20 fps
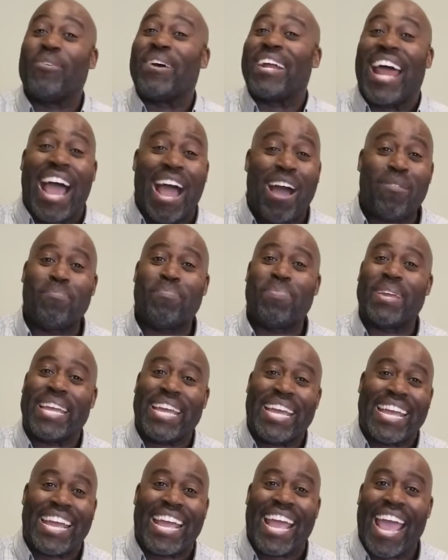without
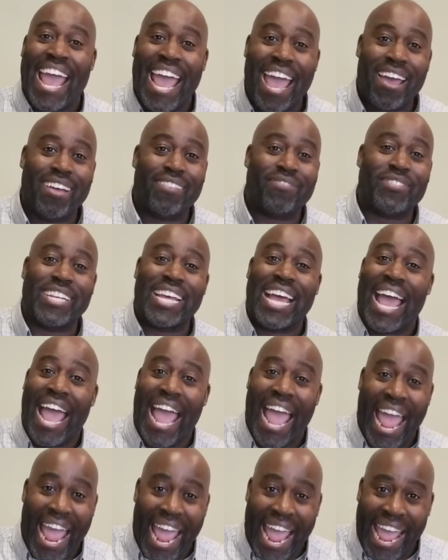being have to
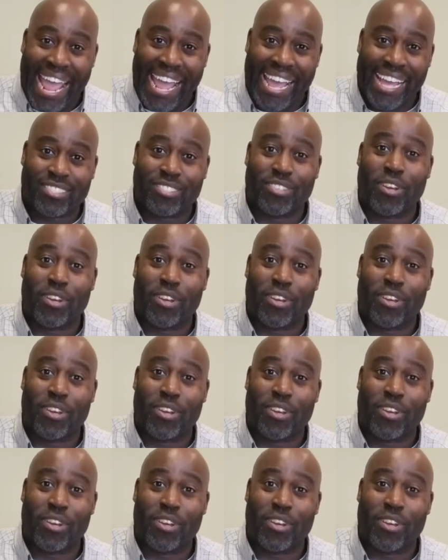ask